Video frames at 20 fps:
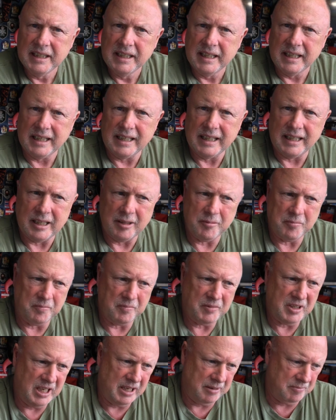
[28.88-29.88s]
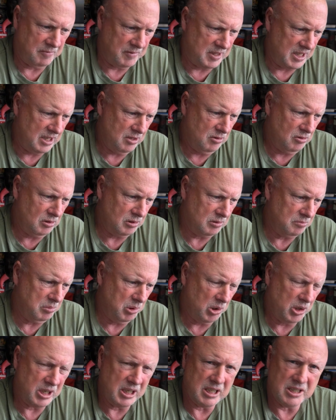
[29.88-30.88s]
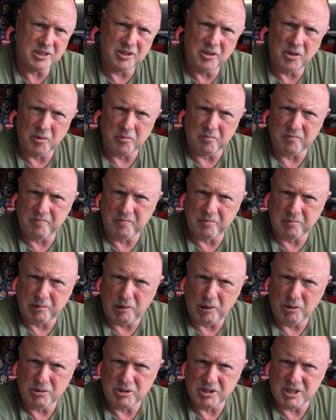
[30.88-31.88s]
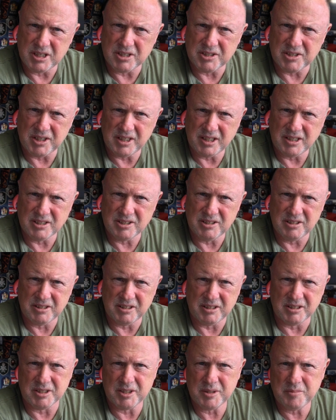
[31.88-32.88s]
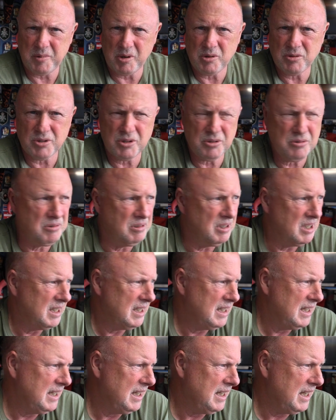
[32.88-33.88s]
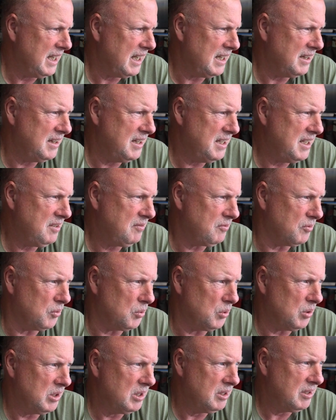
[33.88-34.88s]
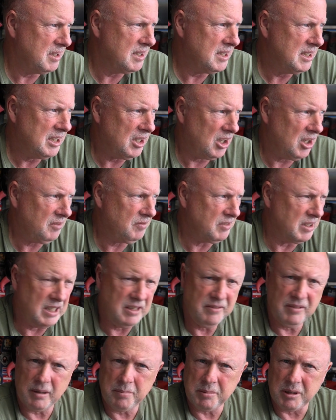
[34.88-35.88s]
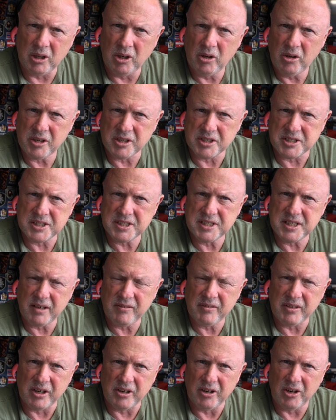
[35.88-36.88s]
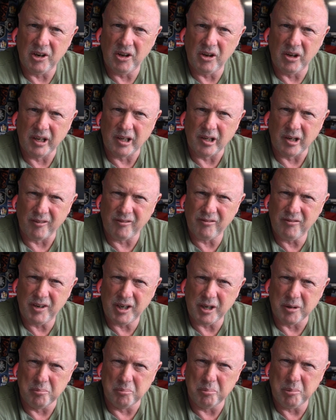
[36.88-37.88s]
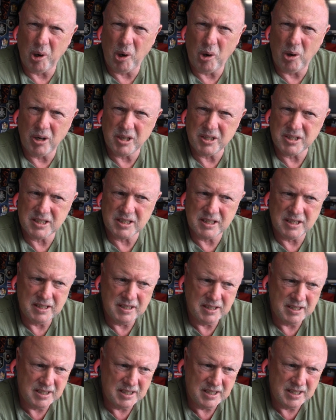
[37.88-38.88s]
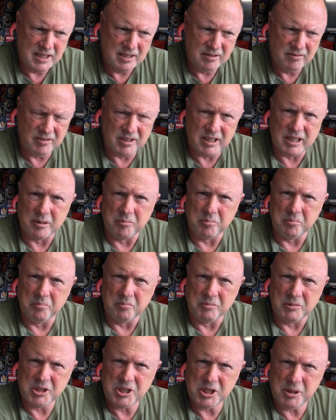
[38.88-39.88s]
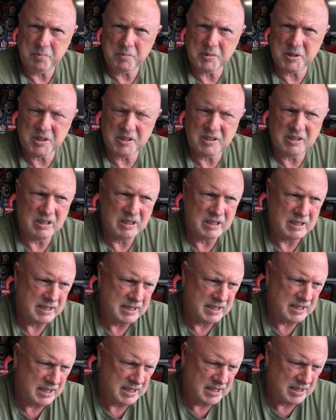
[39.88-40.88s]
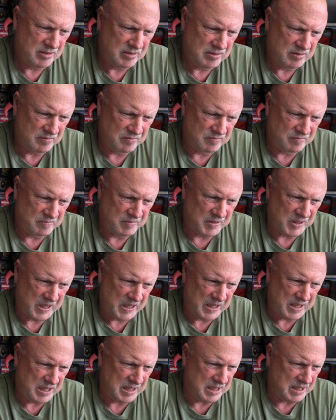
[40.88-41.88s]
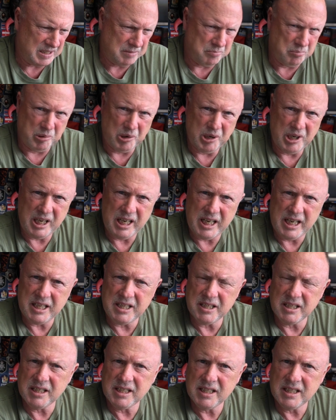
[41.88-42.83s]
Yeah, the old body does not process things like it's supposed to, and therefore I have to give up a lot of stuff that I like fucking pies, fucking chips, fucking bread,